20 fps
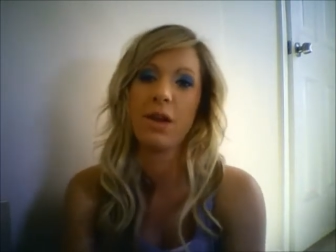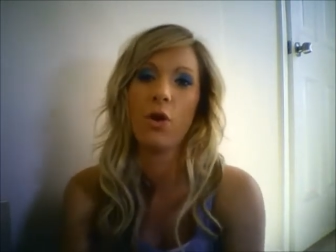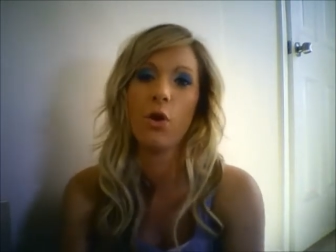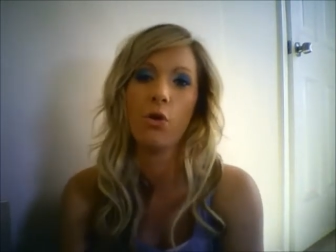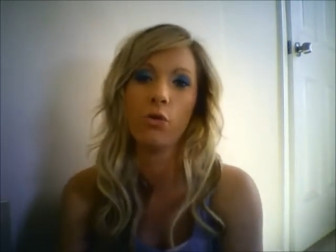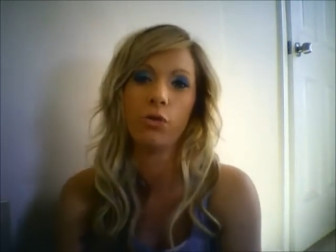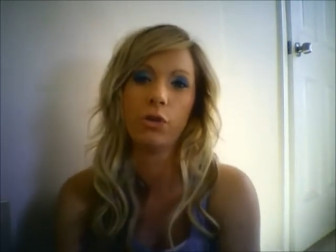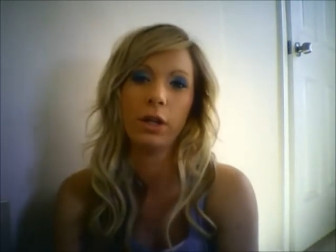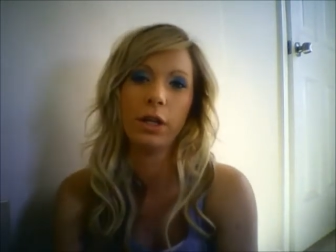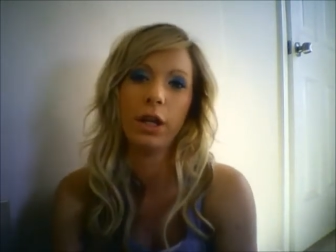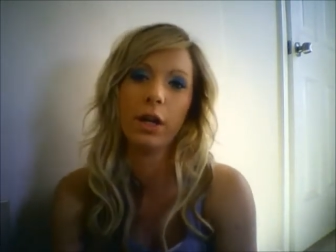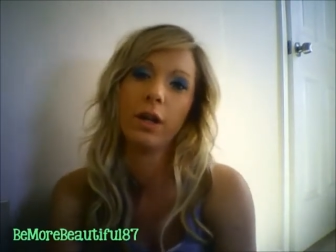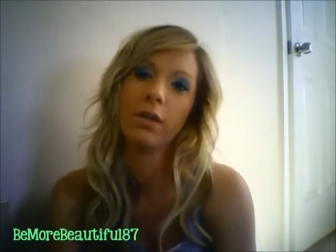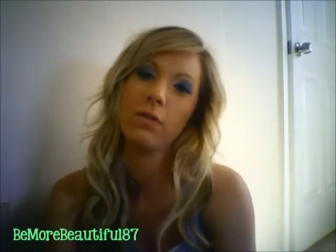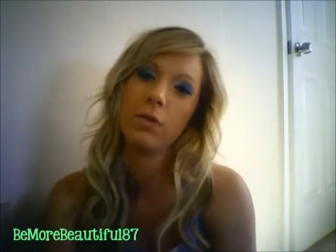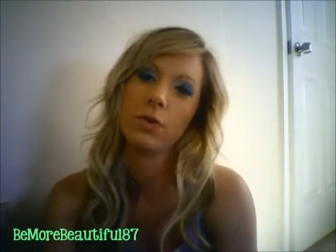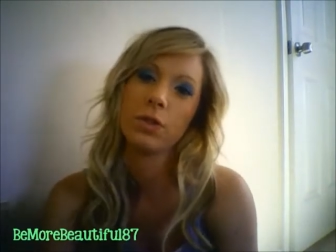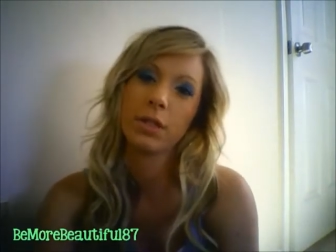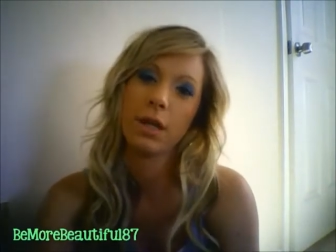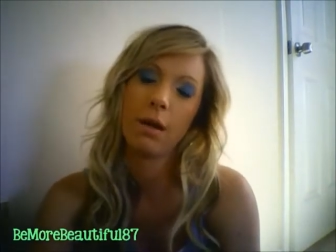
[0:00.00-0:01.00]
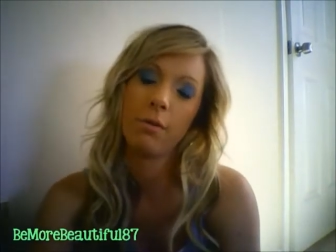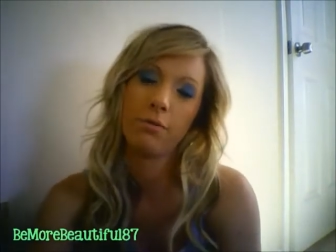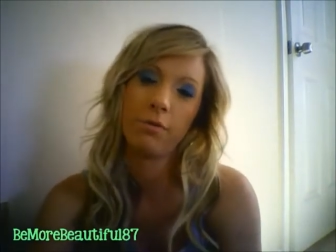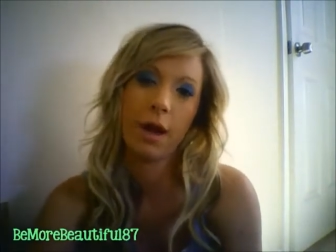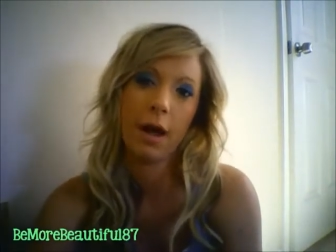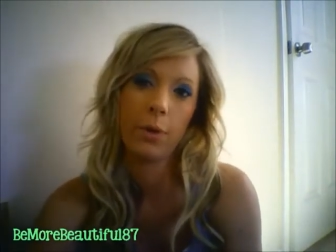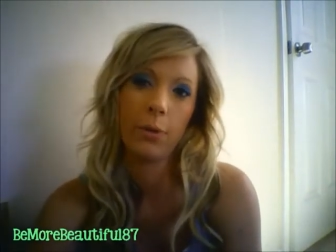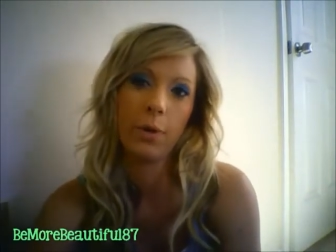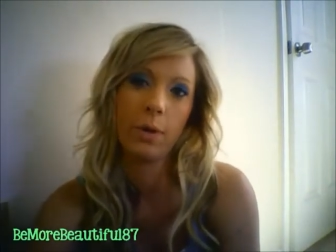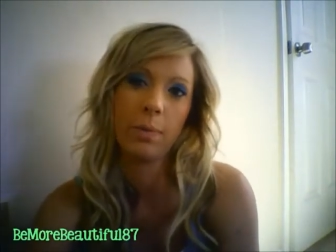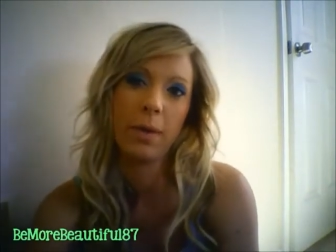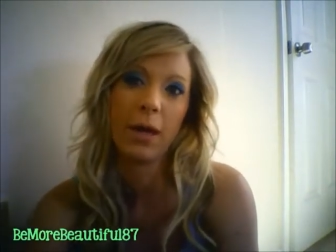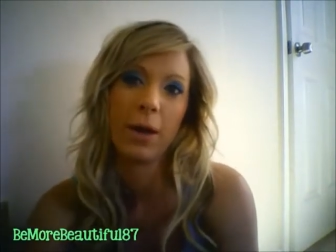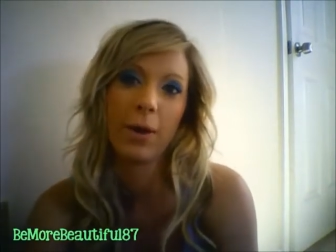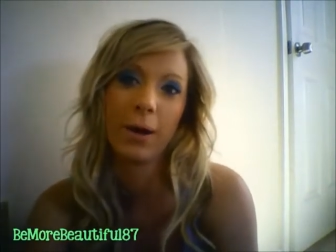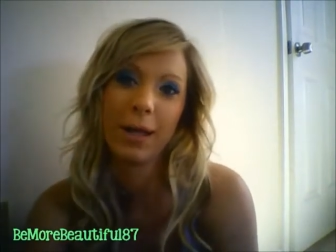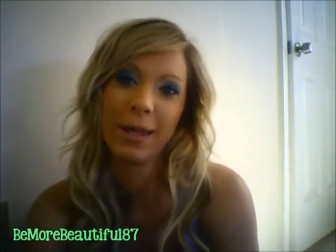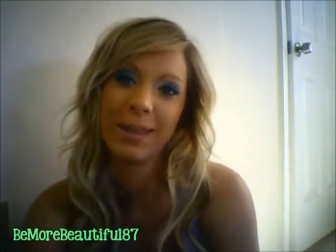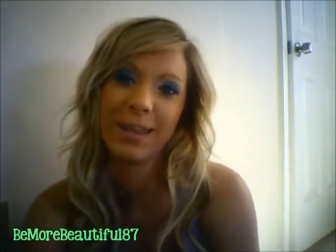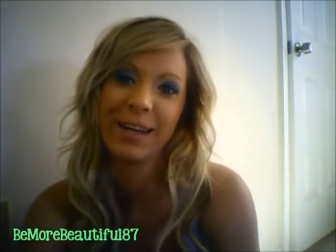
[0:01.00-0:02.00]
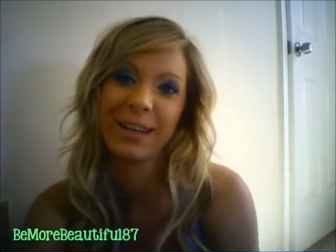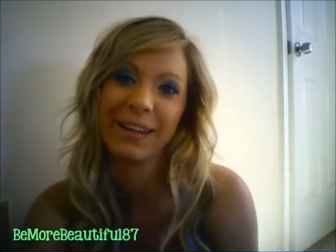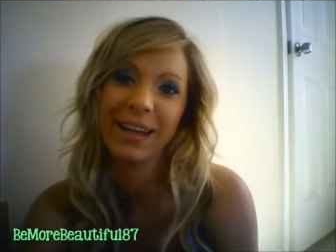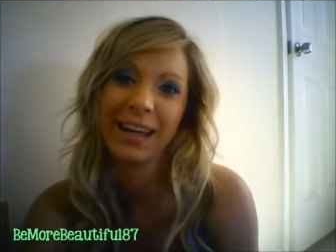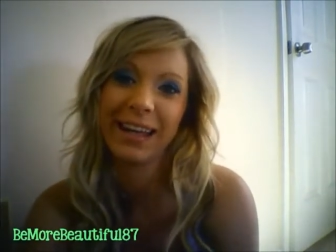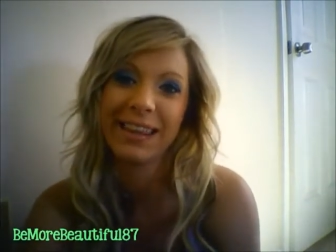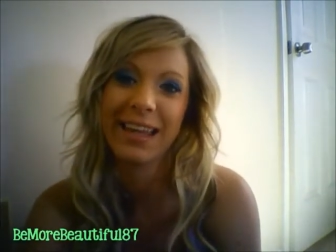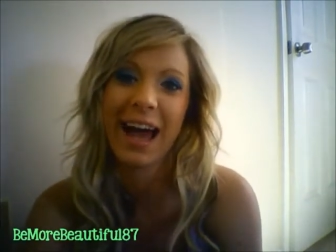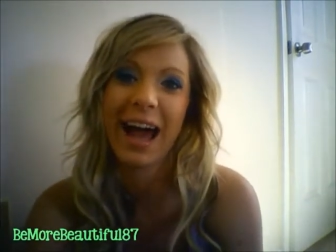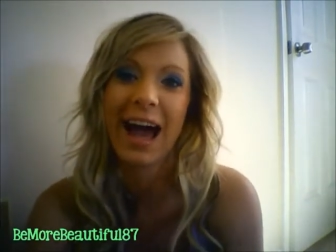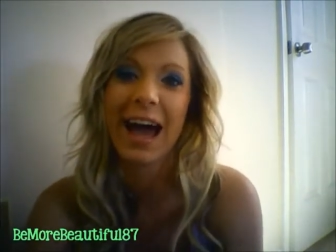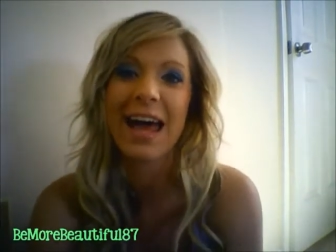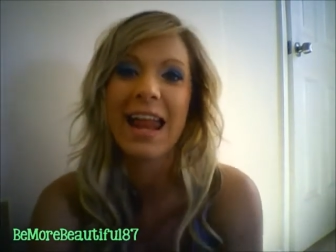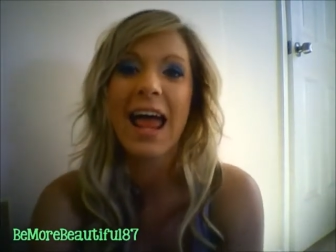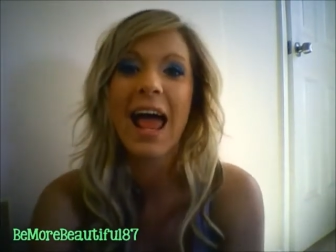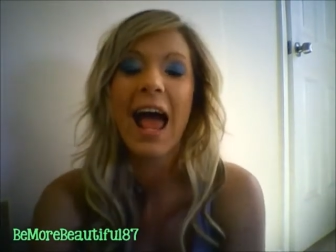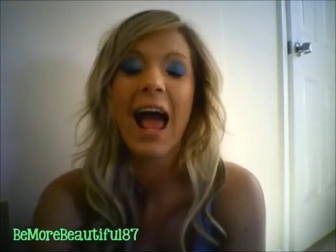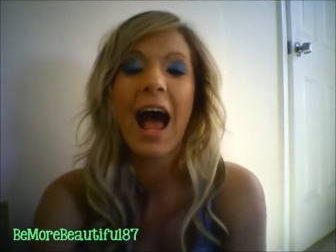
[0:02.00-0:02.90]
Hopefully none of you stop following me or anything like that.